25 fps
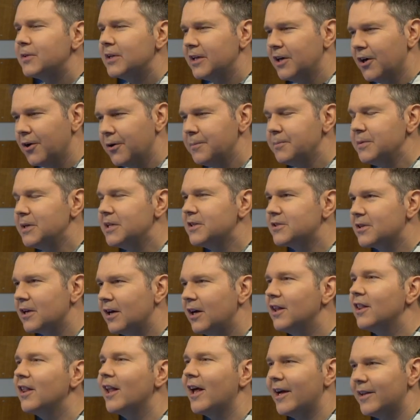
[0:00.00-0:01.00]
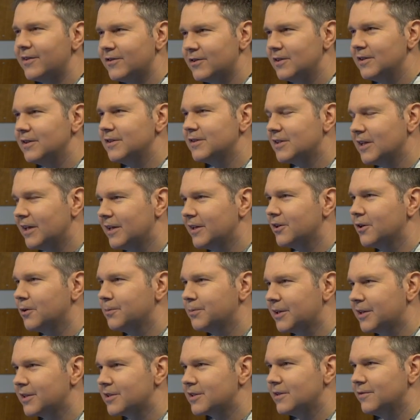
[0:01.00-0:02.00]
it means a lot to
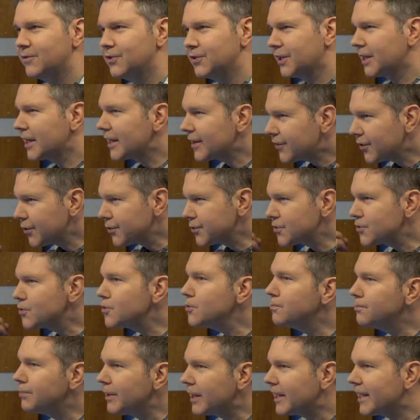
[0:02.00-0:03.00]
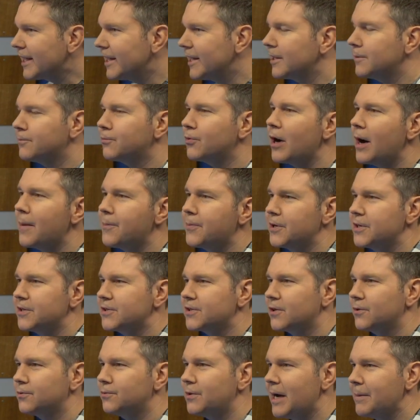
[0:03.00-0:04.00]
Nintendo because they've only got those two big kind of
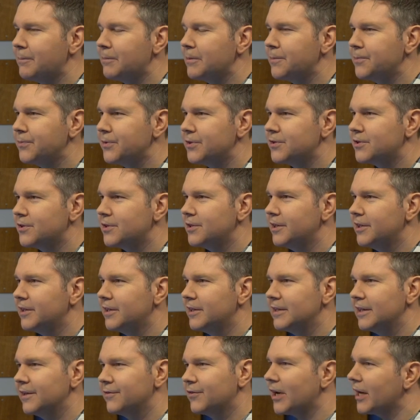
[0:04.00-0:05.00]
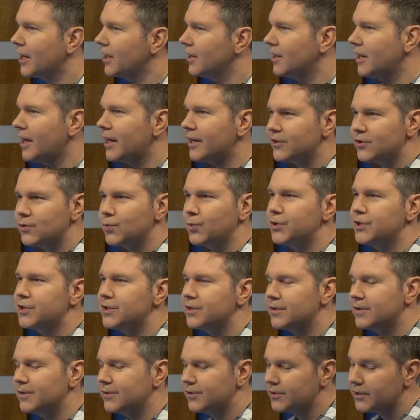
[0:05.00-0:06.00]
properties to wrap up this year, and they've got a lot of
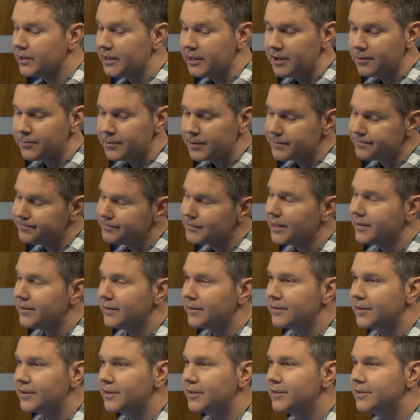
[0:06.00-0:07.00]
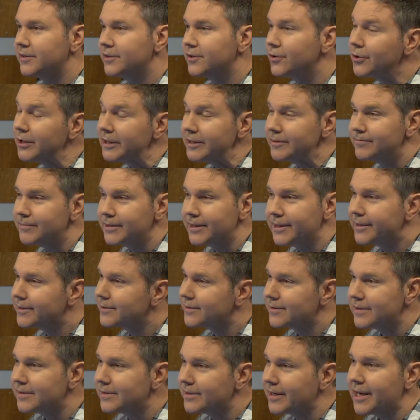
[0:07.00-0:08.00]
Switches to sell, but I think they're going to do it
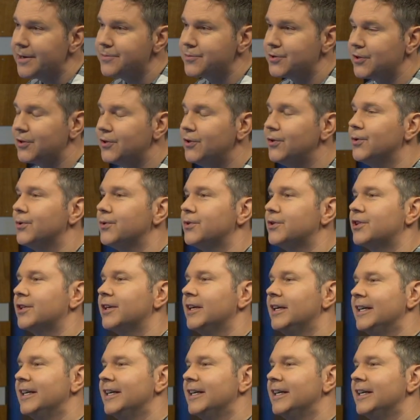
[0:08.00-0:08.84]
because these games are huge.